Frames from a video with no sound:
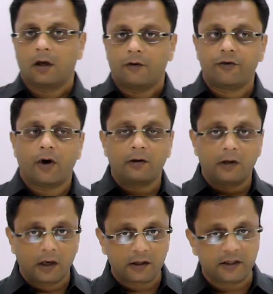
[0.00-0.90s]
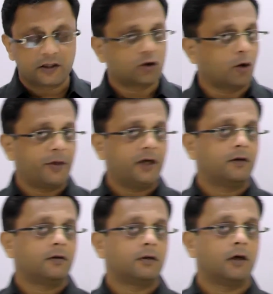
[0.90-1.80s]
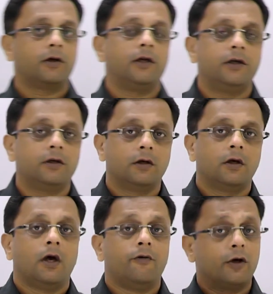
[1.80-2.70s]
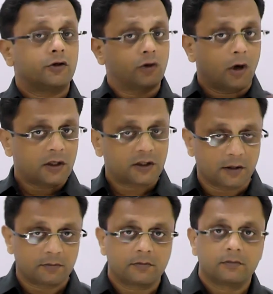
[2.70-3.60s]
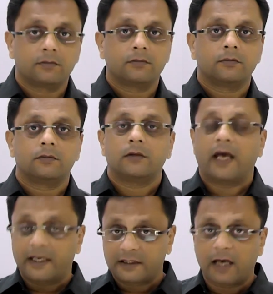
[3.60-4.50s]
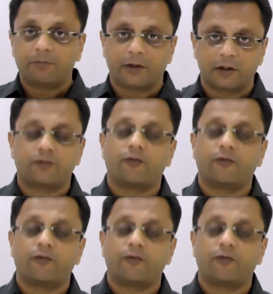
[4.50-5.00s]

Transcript: we have learned this topic thoroughly. We have solved some examples